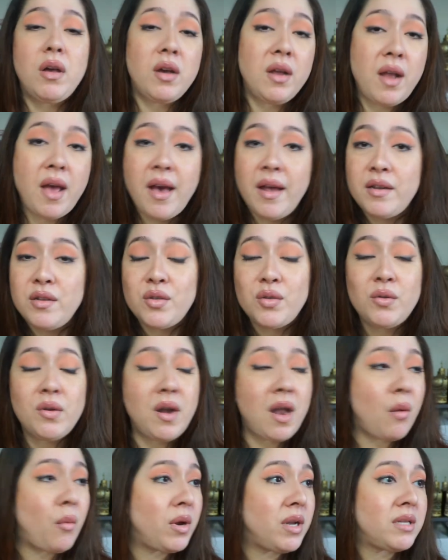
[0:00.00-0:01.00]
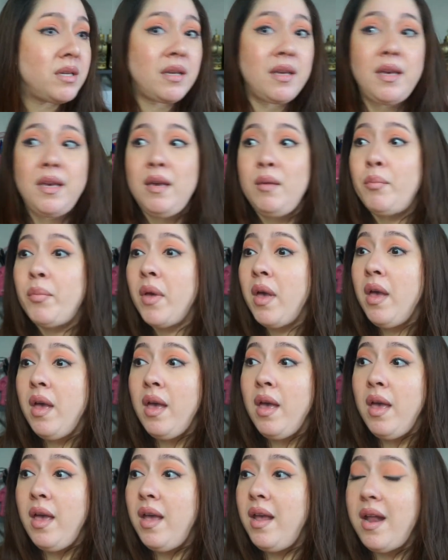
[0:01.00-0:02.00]
a good attitude, and I wanted to keep
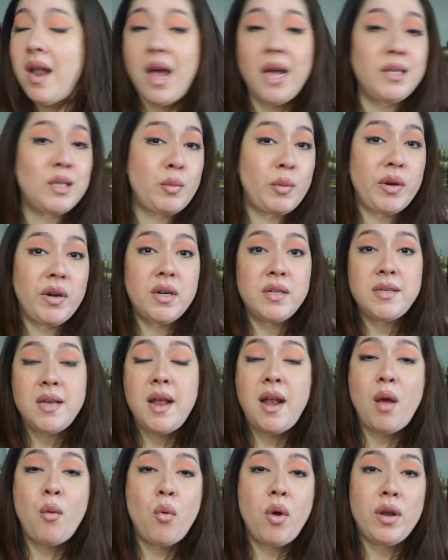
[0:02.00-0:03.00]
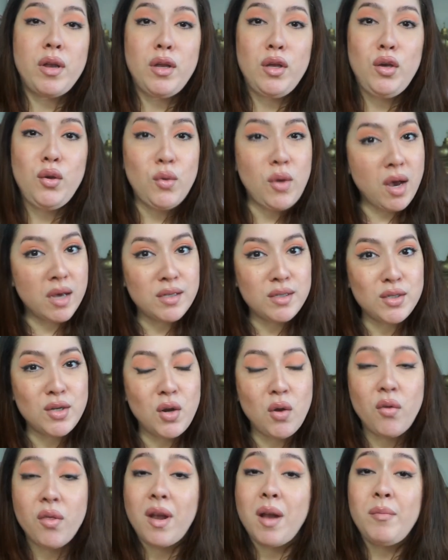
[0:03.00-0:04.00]
in high spirits, and I want you guys
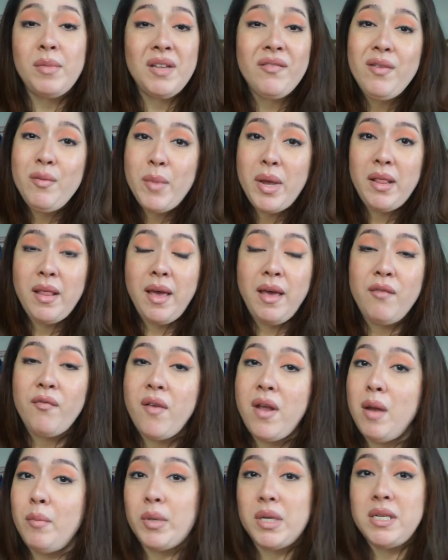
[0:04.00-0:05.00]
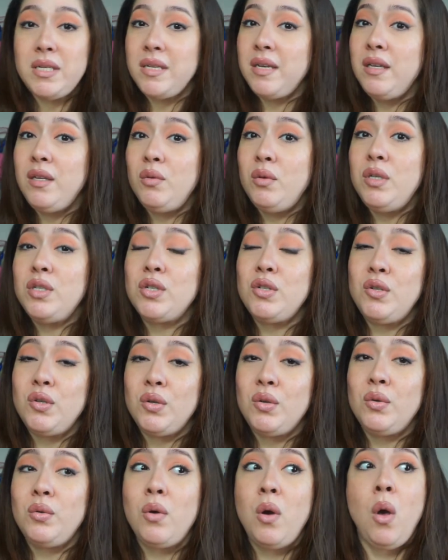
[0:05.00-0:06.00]
to know that I'm living my life and I'm continuing to
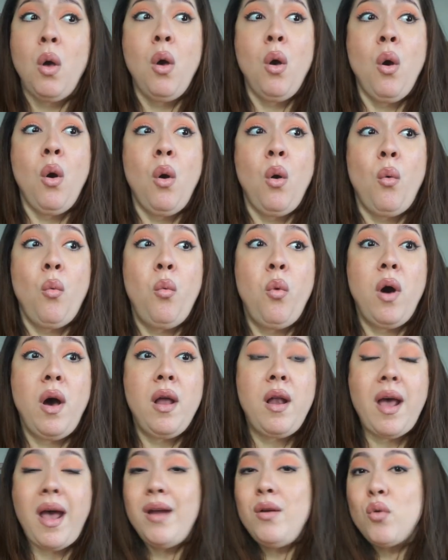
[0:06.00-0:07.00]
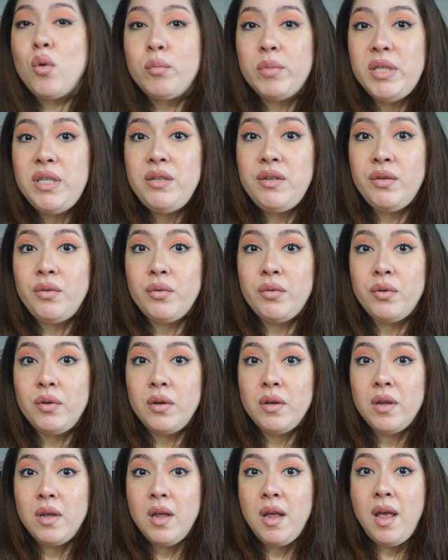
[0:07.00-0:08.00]
do what I normally do,
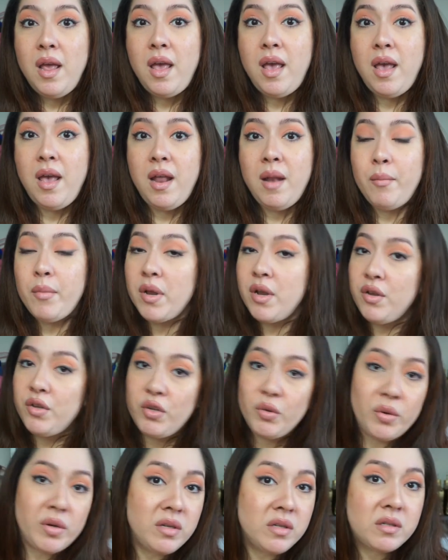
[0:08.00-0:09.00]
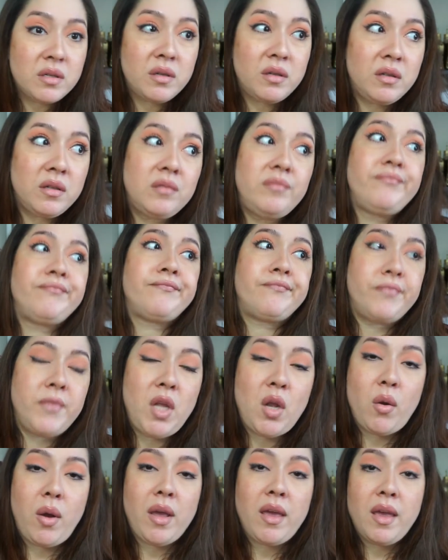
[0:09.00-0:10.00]
and I'm going to do it until,
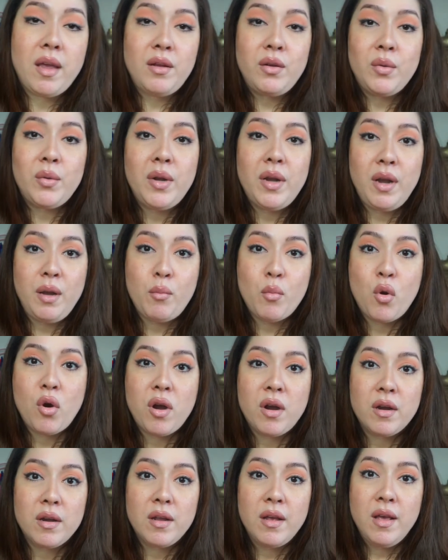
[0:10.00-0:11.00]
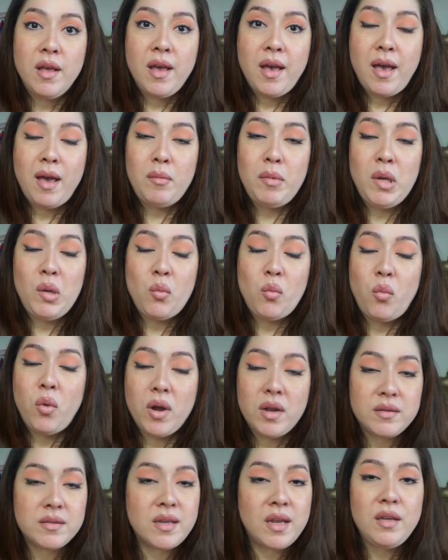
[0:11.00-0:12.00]
you know, I can't do it anymore. I mean,
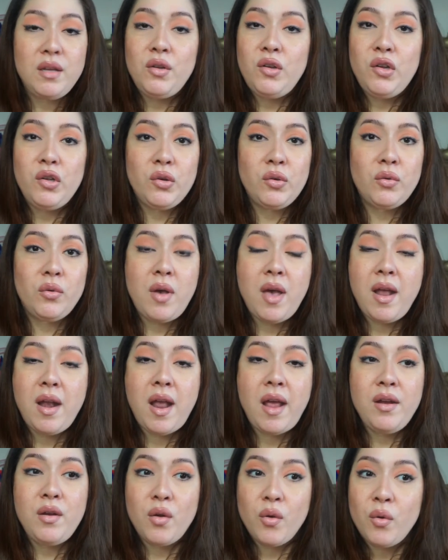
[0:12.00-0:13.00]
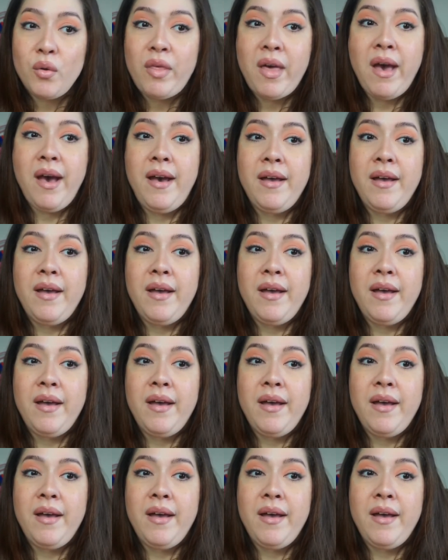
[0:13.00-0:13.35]
what else can you do? And I know